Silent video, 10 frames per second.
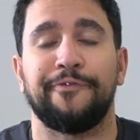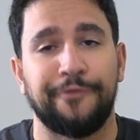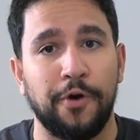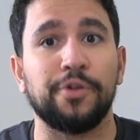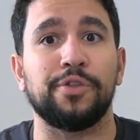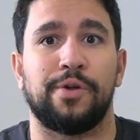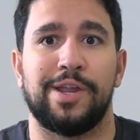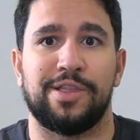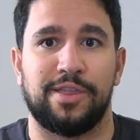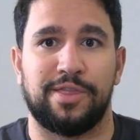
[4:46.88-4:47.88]
further
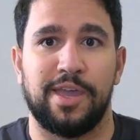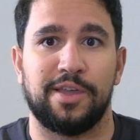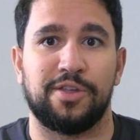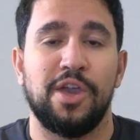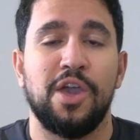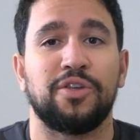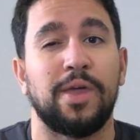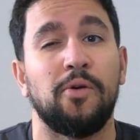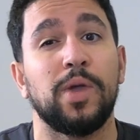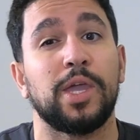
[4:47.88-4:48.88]
into things so
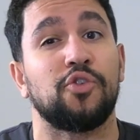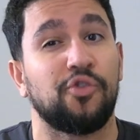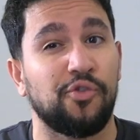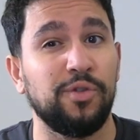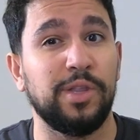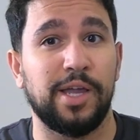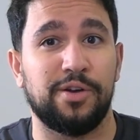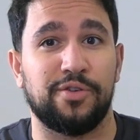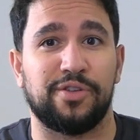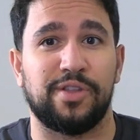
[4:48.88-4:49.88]
that way we can truly
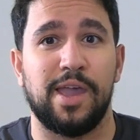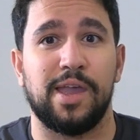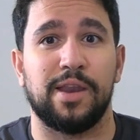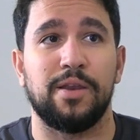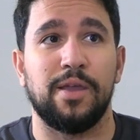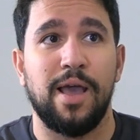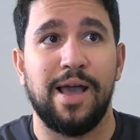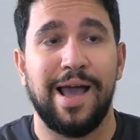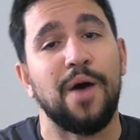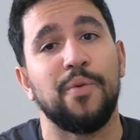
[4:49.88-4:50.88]
understand
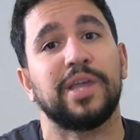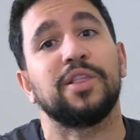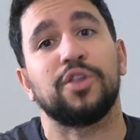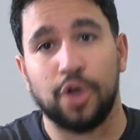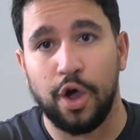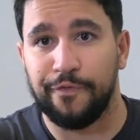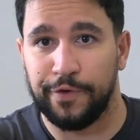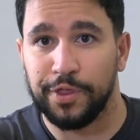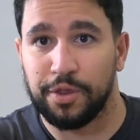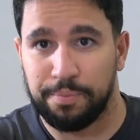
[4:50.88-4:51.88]
how we can solve
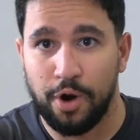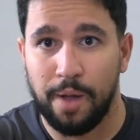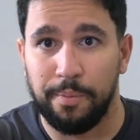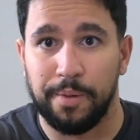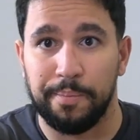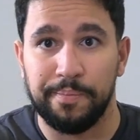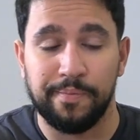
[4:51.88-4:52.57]
for this problem.